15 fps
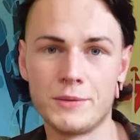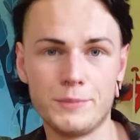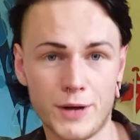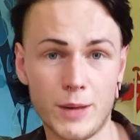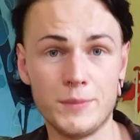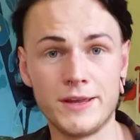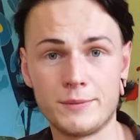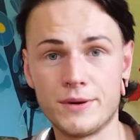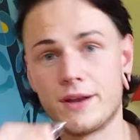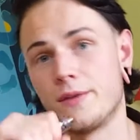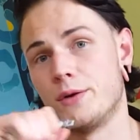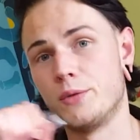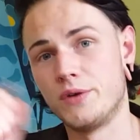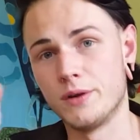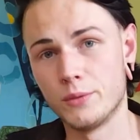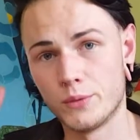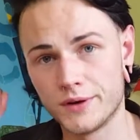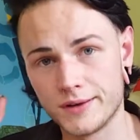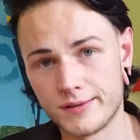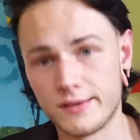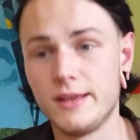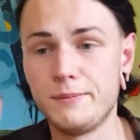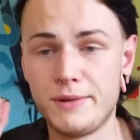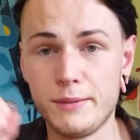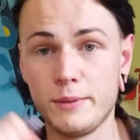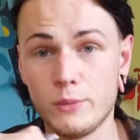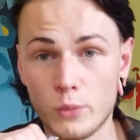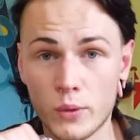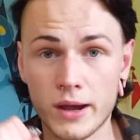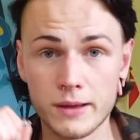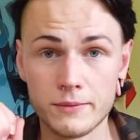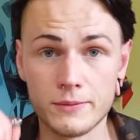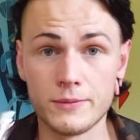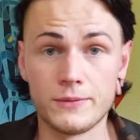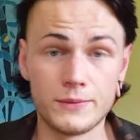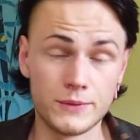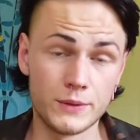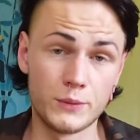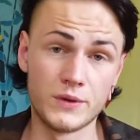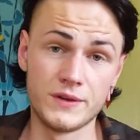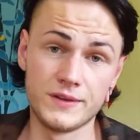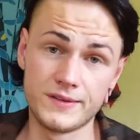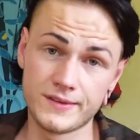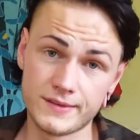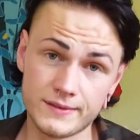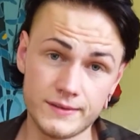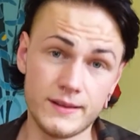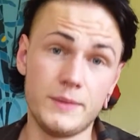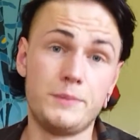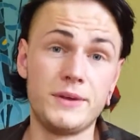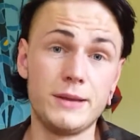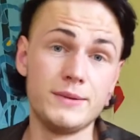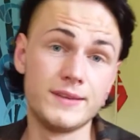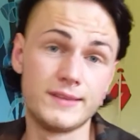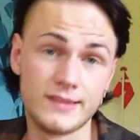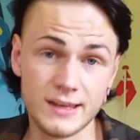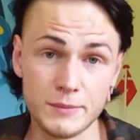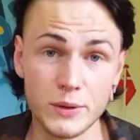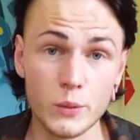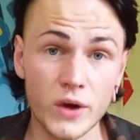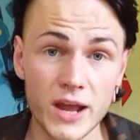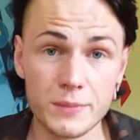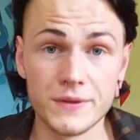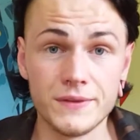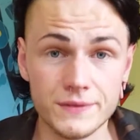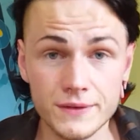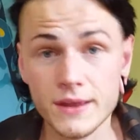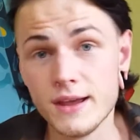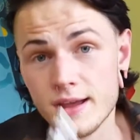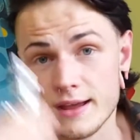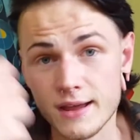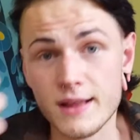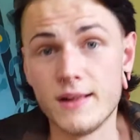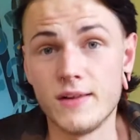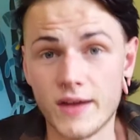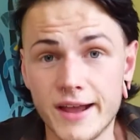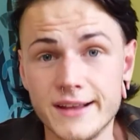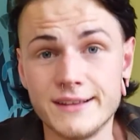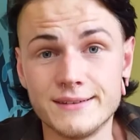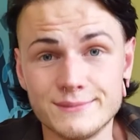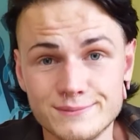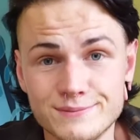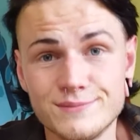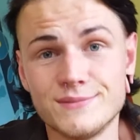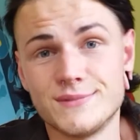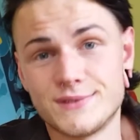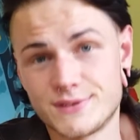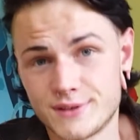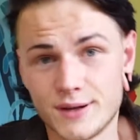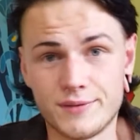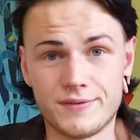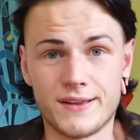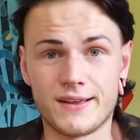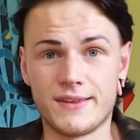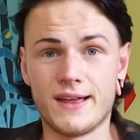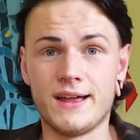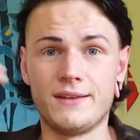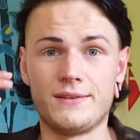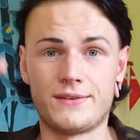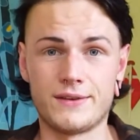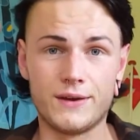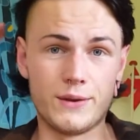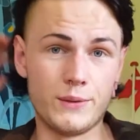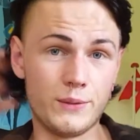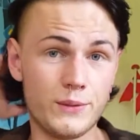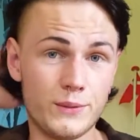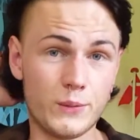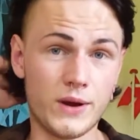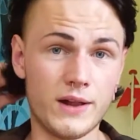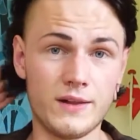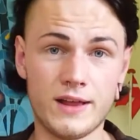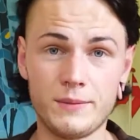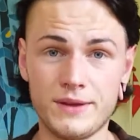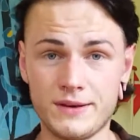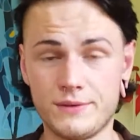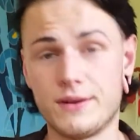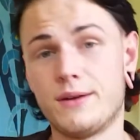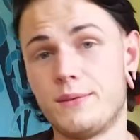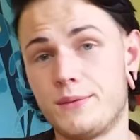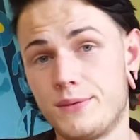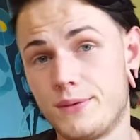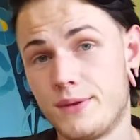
in public, but I don't really want to see people vape. Don't want to let people see me vape and like stuff like that. So, well, I mean,